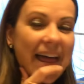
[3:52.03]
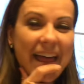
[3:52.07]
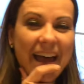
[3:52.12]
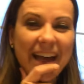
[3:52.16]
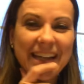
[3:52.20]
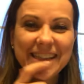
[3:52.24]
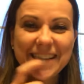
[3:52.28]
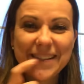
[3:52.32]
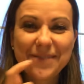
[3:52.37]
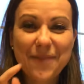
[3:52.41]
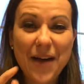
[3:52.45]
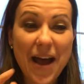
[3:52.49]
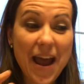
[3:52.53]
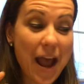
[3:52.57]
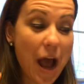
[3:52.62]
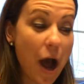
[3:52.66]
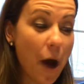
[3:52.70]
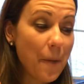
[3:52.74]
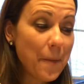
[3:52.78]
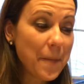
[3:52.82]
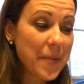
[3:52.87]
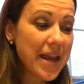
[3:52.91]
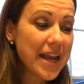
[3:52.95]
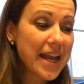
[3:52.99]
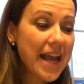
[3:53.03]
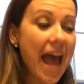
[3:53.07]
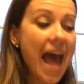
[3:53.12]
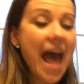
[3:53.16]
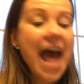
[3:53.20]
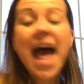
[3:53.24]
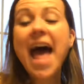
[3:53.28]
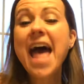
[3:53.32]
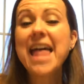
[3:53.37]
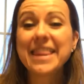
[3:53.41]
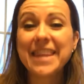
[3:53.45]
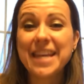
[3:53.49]
that's my helping
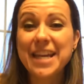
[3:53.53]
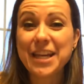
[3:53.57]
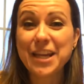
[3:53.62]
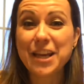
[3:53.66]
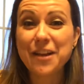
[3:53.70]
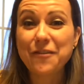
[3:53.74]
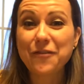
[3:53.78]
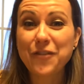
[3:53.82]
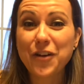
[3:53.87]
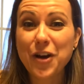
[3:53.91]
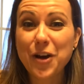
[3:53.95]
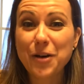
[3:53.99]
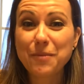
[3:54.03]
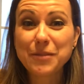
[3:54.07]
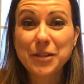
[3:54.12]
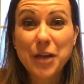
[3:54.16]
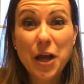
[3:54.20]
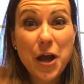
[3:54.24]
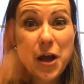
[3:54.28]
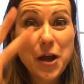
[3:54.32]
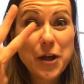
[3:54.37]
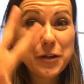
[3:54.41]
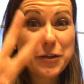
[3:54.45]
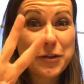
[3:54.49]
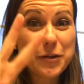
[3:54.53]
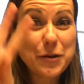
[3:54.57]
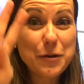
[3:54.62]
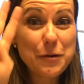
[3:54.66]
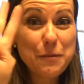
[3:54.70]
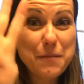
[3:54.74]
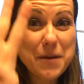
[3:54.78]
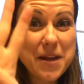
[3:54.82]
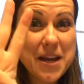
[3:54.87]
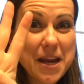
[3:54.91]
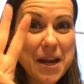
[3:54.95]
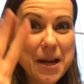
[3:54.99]
and linking verbs, to
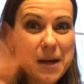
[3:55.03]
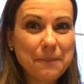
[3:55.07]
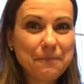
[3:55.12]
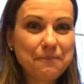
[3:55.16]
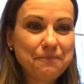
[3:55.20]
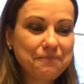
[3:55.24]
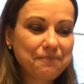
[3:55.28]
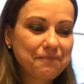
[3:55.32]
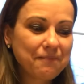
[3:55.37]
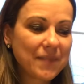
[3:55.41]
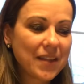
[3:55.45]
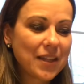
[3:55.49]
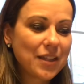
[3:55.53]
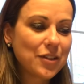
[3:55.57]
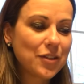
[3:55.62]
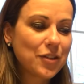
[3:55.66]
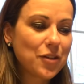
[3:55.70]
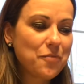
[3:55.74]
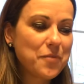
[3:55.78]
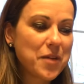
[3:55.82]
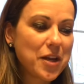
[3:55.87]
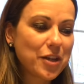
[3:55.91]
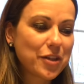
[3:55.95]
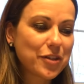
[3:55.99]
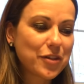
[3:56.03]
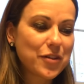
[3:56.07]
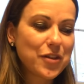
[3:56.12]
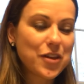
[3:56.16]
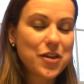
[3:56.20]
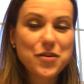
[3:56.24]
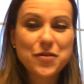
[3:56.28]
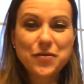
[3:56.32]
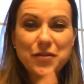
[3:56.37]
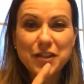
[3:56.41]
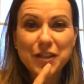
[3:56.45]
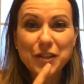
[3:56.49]
be. So make sure
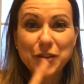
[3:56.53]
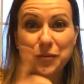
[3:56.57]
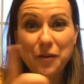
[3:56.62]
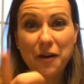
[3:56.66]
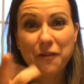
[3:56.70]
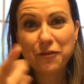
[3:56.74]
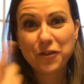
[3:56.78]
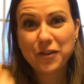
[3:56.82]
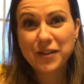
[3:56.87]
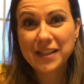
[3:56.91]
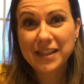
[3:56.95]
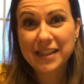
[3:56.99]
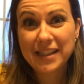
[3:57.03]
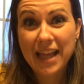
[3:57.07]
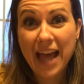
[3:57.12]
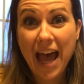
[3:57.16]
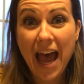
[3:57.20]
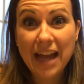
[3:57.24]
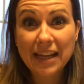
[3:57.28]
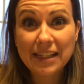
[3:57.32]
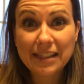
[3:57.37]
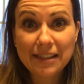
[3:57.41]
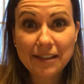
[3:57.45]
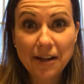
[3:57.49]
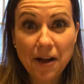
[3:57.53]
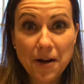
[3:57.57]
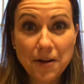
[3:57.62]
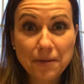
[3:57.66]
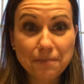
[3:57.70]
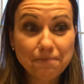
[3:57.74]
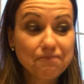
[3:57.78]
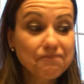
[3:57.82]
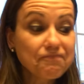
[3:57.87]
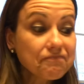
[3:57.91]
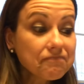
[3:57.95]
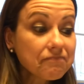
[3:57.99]
that you just reference that,
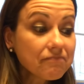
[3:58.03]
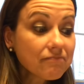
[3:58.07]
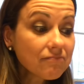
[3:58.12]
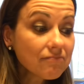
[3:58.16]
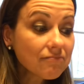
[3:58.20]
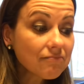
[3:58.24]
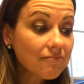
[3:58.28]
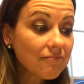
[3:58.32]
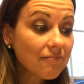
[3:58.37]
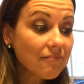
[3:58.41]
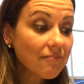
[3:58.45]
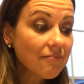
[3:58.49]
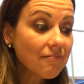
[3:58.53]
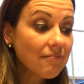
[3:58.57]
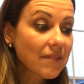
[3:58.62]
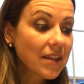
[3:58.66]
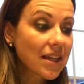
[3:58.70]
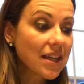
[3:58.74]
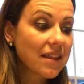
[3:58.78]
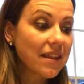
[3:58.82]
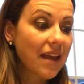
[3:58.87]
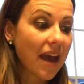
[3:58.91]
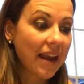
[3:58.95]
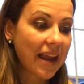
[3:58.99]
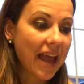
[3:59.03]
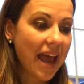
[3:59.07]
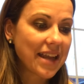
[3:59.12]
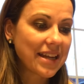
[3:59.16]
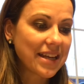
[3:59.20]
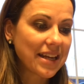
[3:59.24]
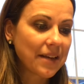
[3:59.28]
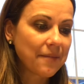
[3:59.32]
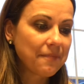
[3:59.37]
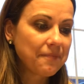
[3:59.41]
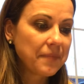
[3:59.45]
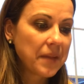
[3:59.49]
that
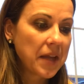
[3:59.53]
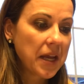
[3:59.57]
heading.